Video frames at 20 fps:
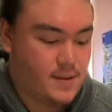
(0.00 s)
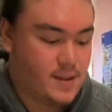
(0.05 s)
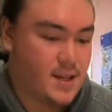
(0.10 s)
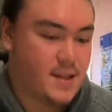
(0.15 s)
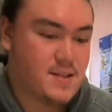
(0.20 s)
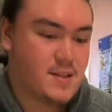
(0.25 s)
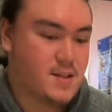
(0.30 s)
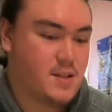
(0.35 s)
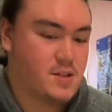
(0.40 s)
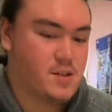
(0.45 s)

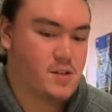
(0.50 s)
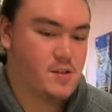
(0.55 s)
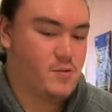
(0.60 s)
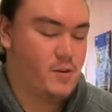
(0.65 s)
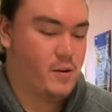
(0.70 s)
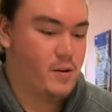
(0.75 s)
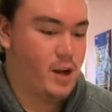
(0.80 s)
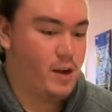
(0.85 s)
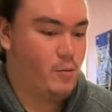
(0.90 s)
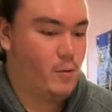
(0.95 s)
this is just a
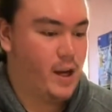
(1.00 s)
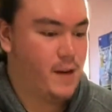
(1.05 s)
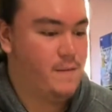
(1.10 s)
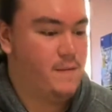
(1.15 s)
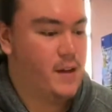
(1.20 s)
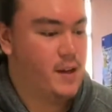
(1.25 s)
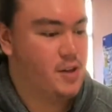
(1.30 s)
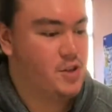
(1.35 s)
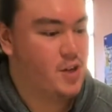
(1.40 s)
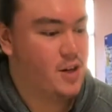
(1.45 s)
great
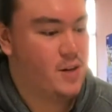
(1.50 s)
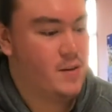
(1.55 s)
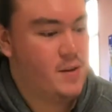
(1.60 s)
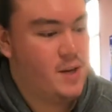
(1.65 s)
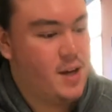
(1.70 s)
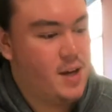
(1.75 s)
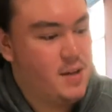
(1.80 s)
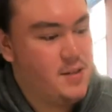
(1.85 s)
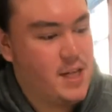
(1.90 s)
finisher.